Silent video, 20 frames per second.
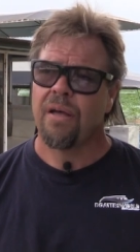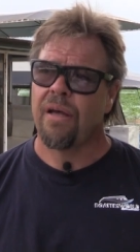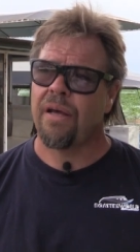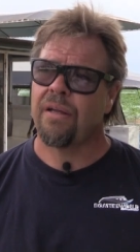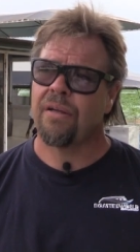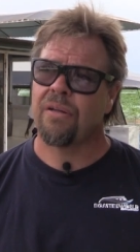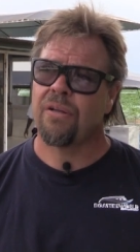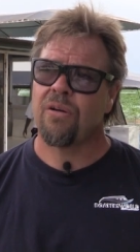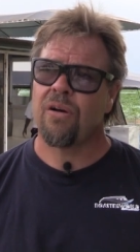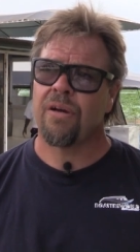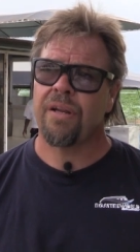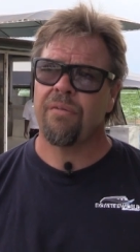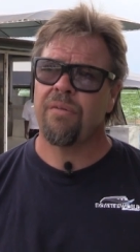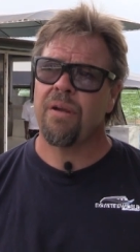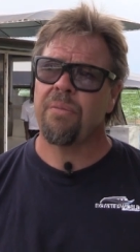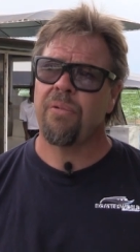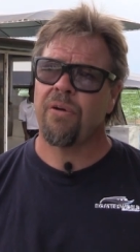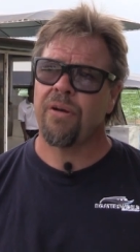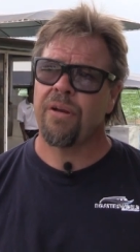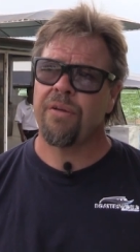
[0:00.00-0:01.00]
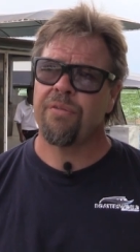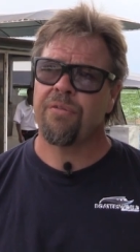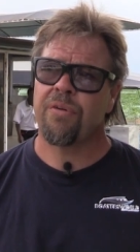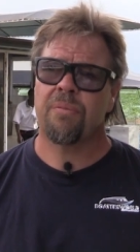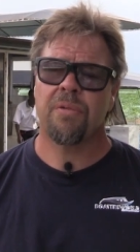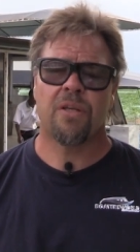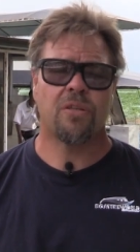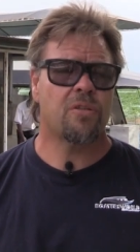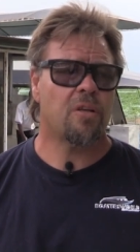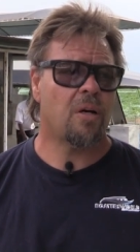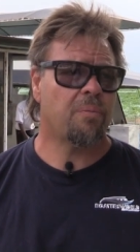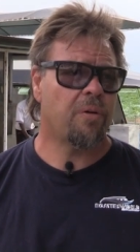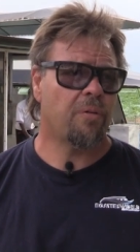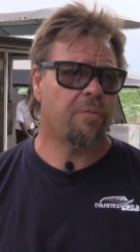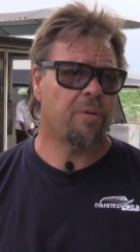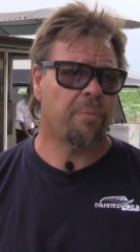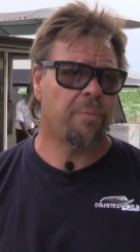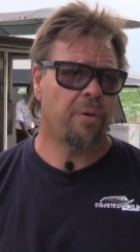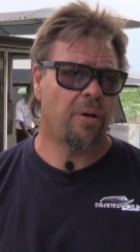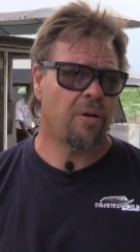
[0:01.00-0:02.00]
and got everybody from the top of
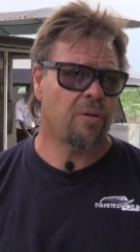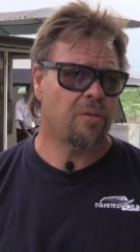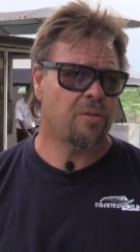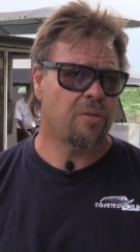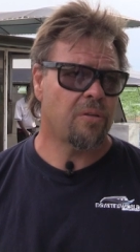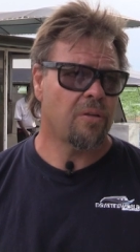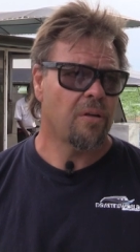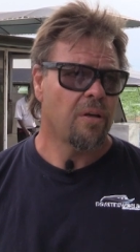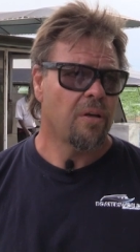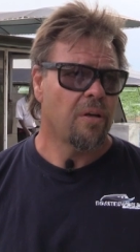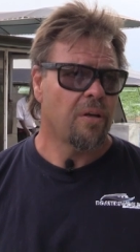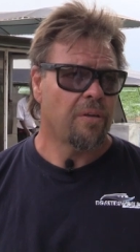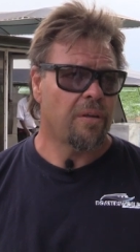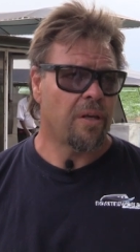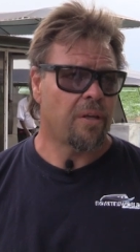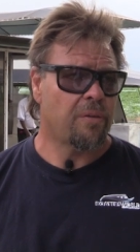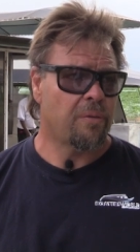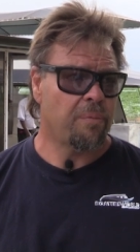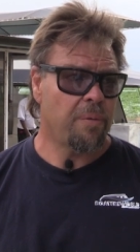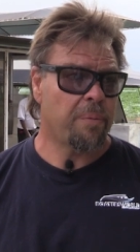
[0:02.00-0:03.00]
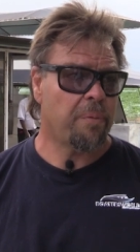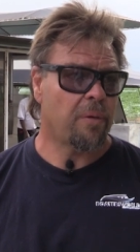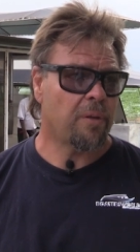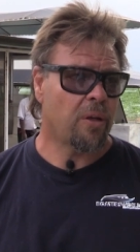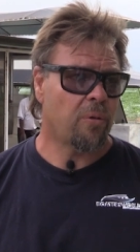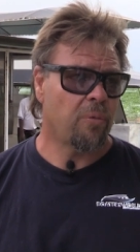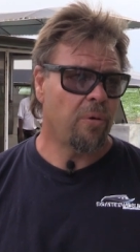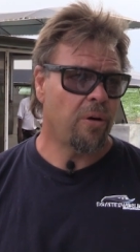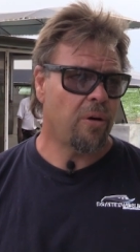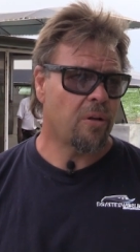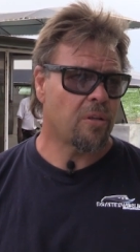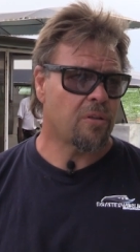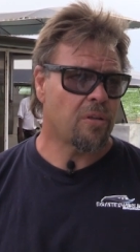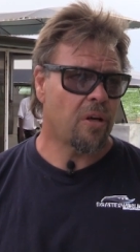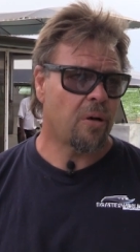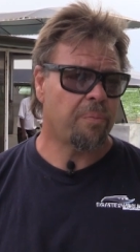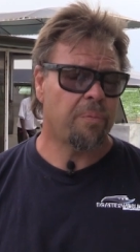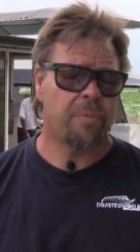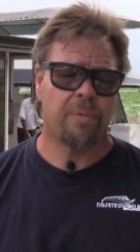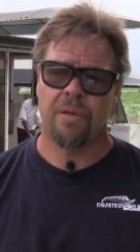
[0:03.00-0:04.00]
the boat, the people that were on
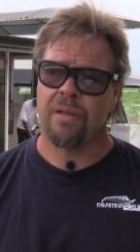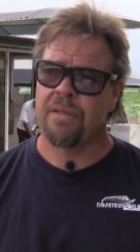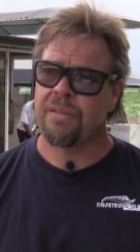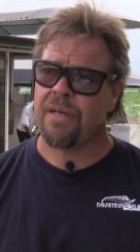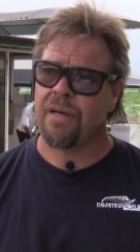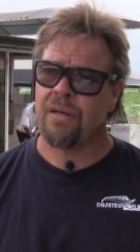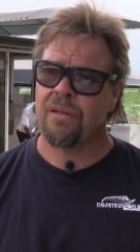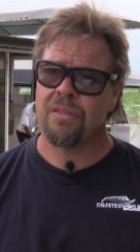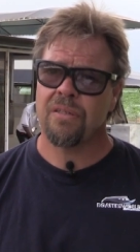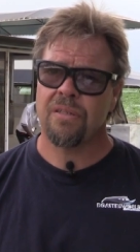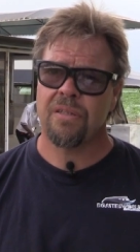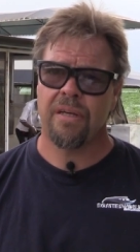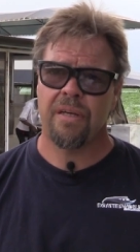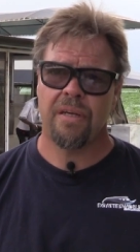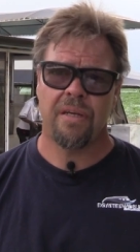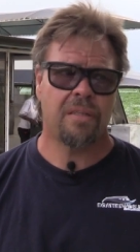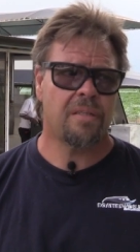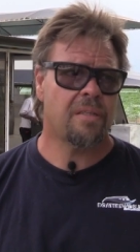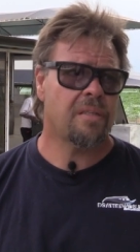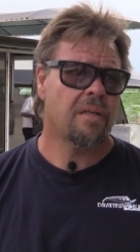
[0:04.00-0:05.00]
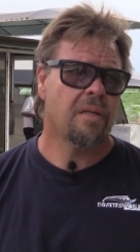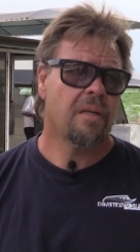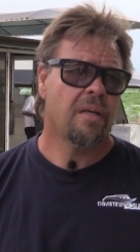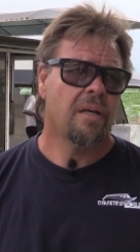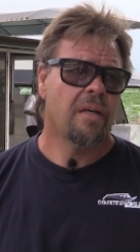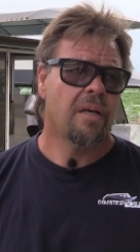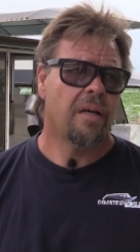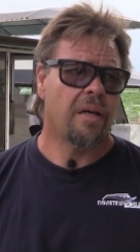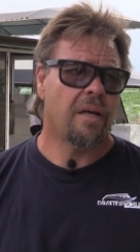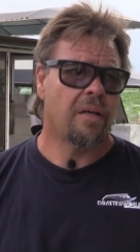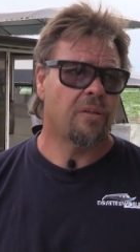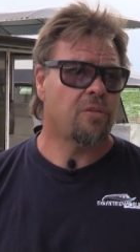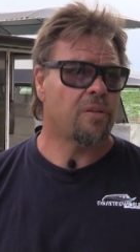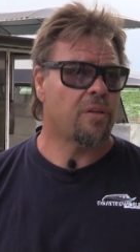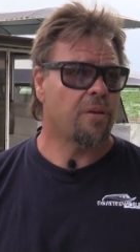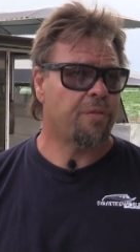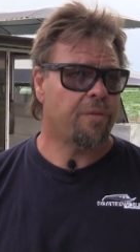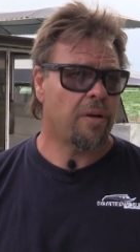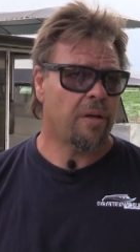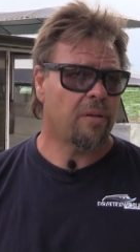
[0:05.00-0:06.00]
top, downstairs, uh, to
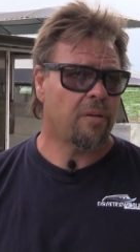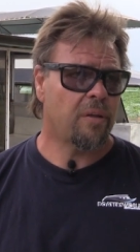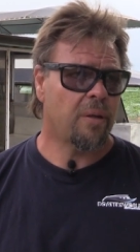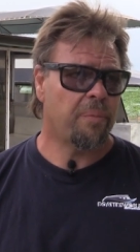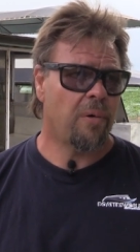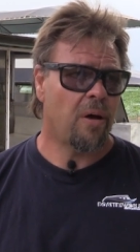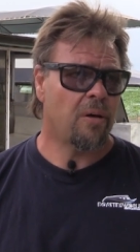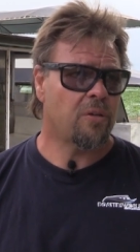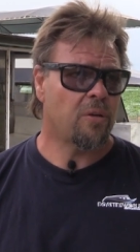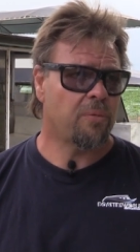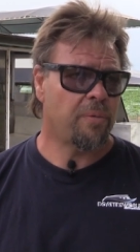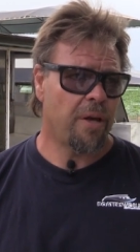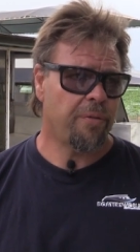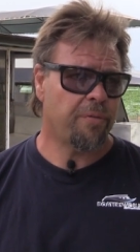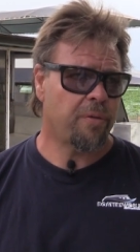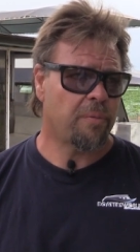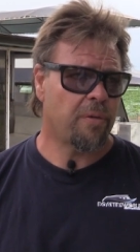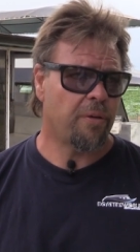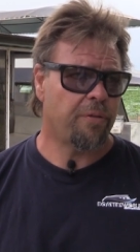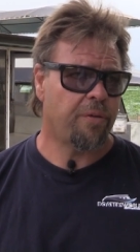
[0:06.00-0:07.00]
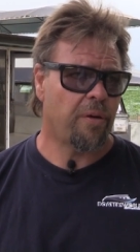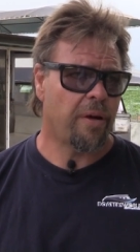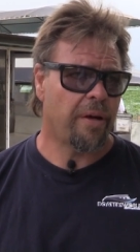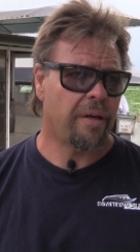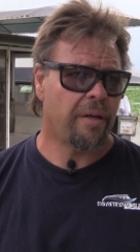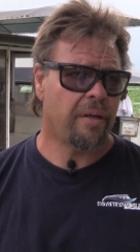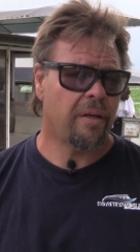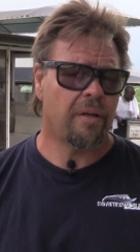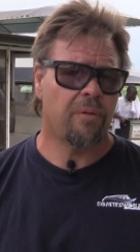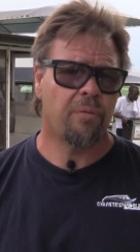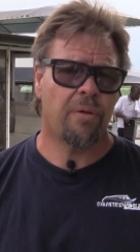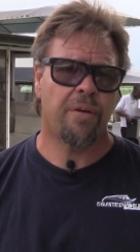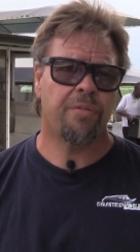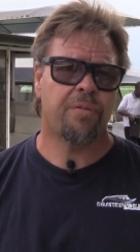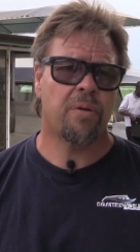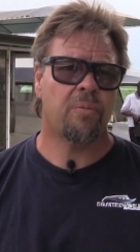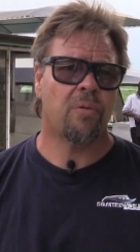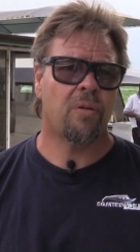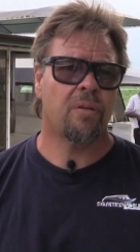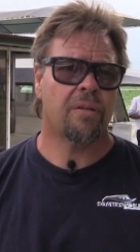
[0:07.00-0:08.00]
the front of the boat, away from the fire, away
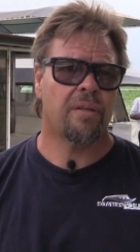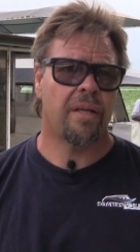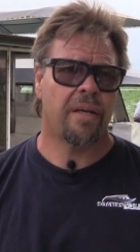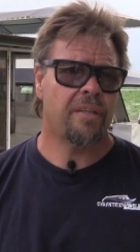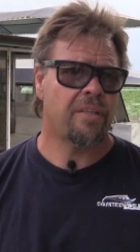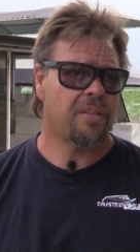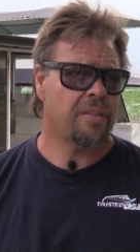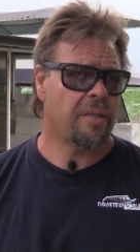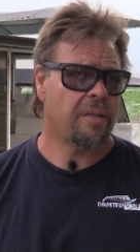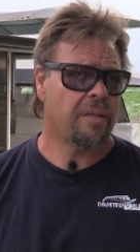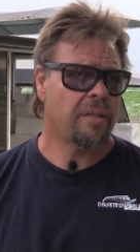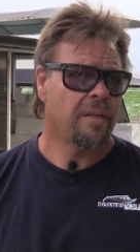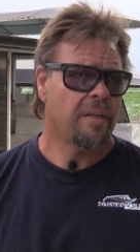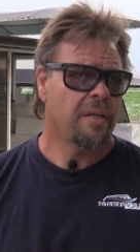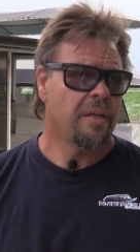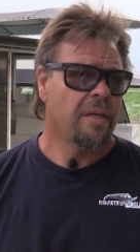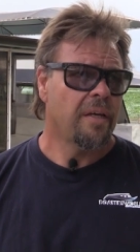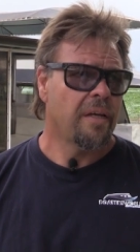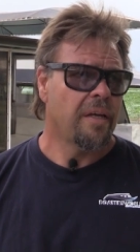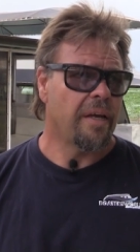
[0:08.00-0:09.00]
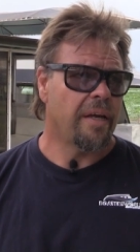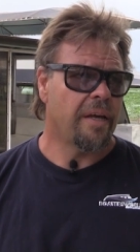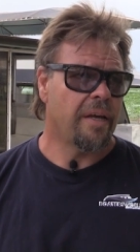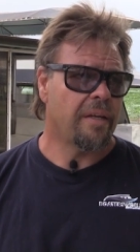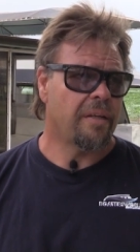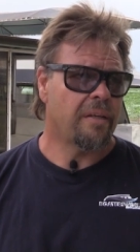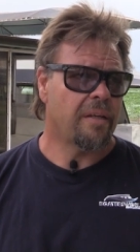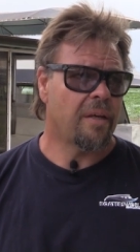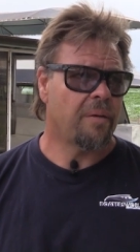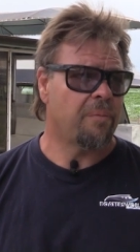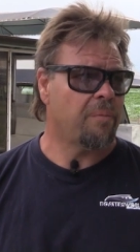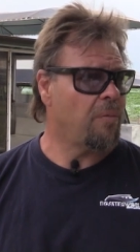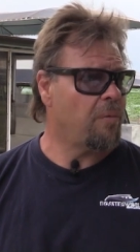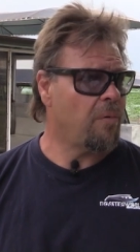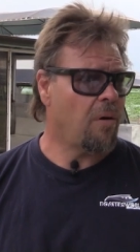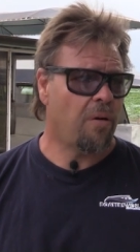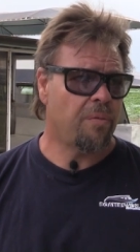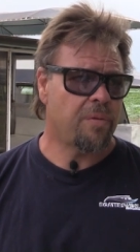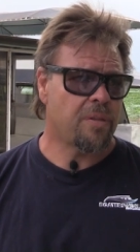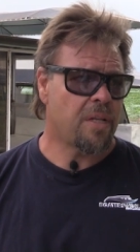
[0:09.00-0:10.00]
from all danger, and um,
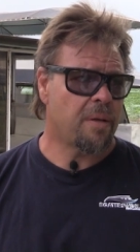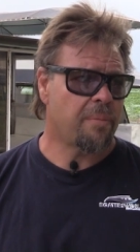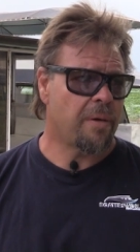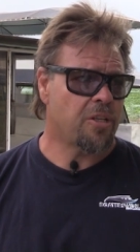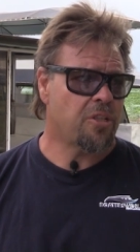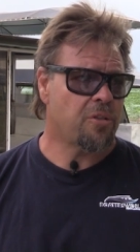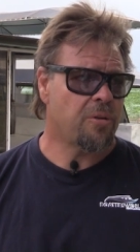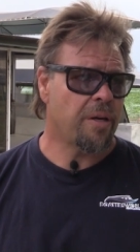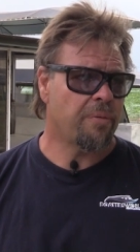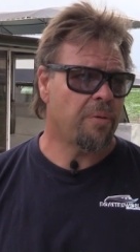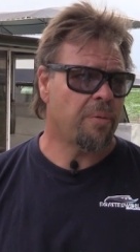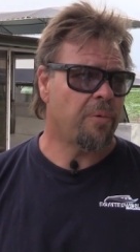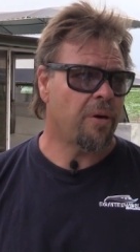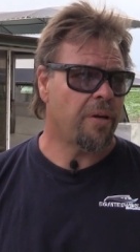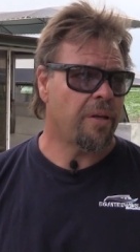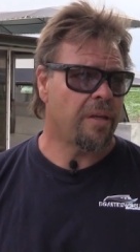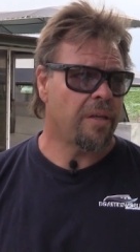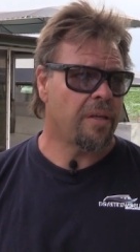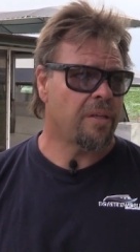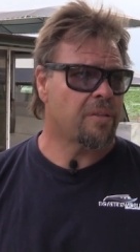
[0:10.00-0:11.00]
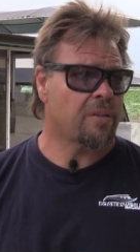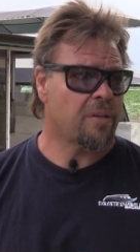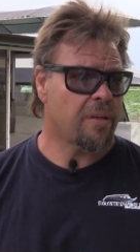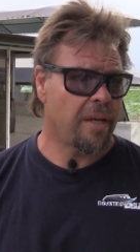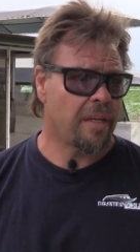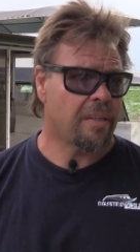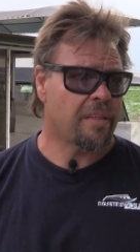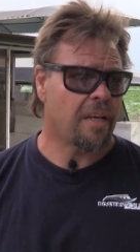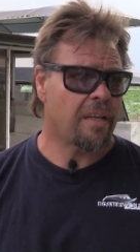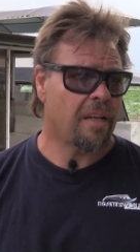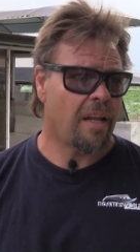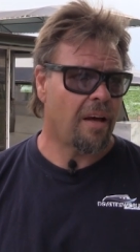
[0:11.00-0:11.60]
obviously made sure everybody get their